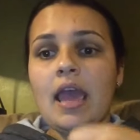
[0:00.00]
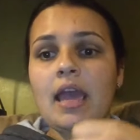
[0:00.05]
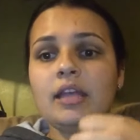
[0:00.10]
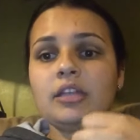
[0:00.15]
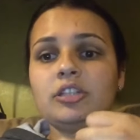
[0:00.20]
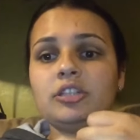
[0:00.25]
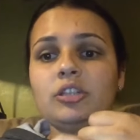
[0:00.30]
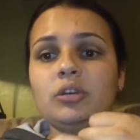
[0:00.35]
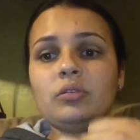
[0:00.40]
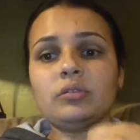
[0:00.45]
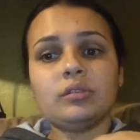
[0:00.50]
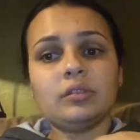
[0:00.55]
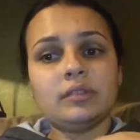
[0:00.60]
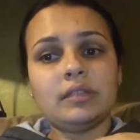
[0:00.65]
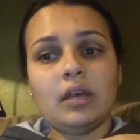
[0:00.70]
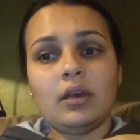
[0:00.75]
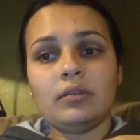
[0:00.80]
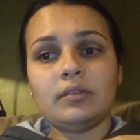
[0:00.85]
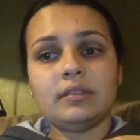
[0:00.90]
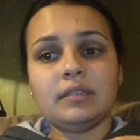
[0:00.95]
and she also
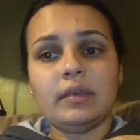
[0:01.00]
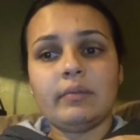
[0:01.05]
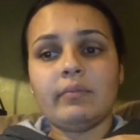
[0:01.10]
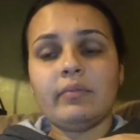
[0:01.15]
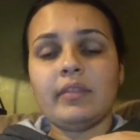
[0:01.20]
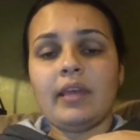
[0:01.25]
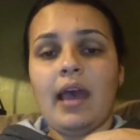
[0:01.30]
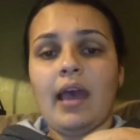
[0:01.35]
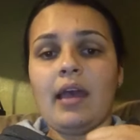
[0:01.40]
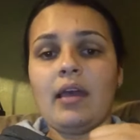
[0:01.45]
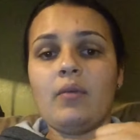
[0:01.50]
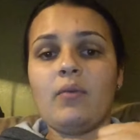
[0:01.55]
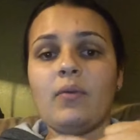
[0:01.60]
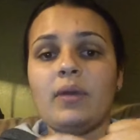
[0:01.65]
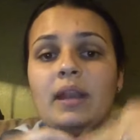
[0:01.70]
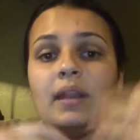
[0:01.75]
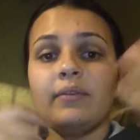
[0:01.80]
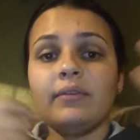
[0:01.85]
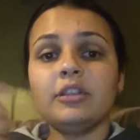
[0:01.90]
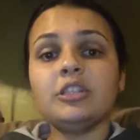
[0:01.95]
tells them that
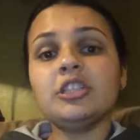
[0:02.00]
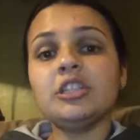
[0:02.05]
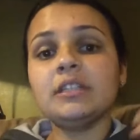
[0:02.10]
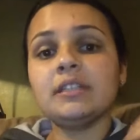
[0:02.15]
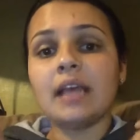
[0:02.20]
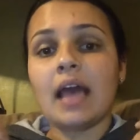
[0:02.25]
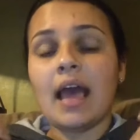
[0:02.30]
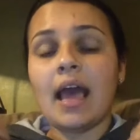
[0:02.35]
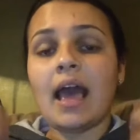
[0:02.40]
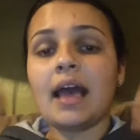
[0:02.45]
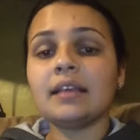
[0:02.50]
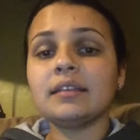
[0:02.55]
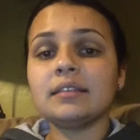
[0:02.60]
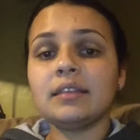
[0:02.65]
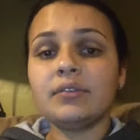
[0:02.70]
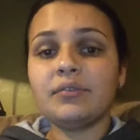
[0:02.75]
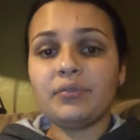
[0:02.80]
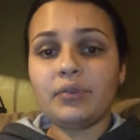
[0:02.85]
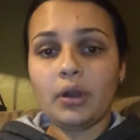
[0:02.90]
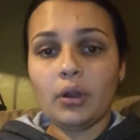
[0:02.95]
whenever she's
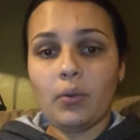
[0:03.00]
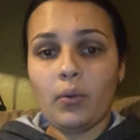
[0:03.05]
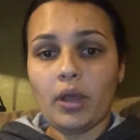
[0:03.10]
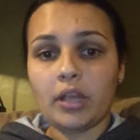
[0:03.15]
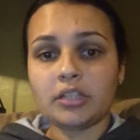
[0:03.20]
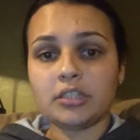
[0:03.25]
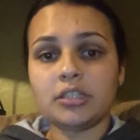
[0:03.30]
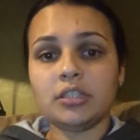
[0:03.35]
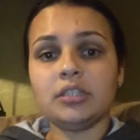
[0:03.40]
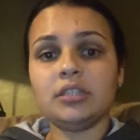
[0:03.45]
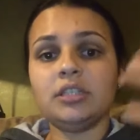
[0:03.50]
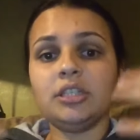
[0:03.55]
asking for a question,